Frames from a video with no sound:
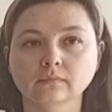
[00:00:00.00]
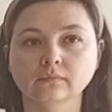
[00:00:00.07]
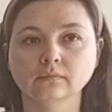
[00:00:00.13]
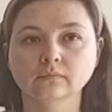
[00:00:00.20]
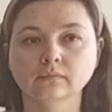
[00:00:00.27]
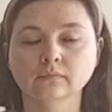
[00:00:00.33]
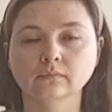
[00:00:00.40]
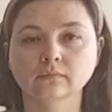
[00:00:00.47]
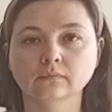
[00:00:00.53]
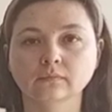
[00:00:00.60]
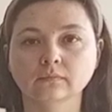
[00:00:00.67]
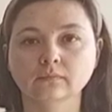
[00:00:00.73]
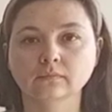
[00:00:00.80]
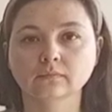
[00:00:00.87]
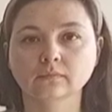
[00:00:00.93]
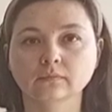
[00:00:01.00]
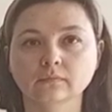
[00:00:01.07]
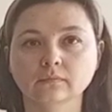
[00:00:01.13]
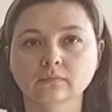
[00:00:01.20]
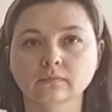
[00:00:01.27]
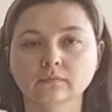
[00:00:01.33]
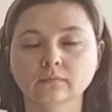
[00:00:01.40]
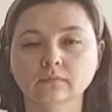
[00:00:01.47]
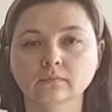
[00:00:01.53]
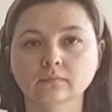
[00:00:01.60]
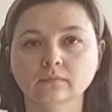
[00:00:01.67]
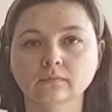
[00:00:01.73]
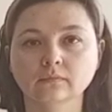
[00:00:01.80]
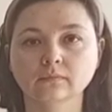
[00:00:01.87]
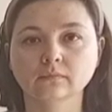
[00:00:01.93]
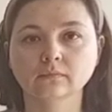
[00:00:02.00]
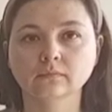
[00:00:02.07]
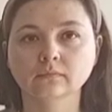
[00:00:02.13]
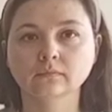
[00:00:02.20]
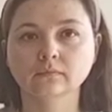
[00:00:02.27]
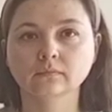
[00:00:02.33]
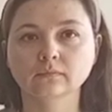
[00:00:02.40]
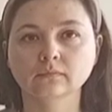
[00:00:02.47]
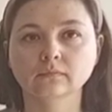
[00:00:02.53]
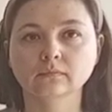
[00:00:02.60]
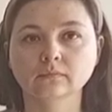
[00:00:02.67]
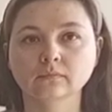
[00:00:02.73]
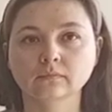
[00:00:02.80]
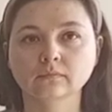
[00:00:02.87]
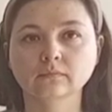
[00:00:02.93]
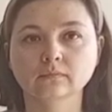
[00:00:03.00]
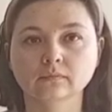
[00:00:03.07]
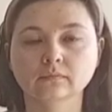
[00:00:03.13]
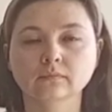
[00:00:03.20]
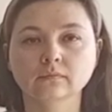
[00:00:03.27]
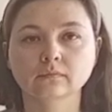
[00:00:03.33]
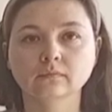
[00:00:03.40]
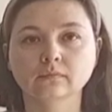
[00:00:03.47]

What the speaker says: (not speaking)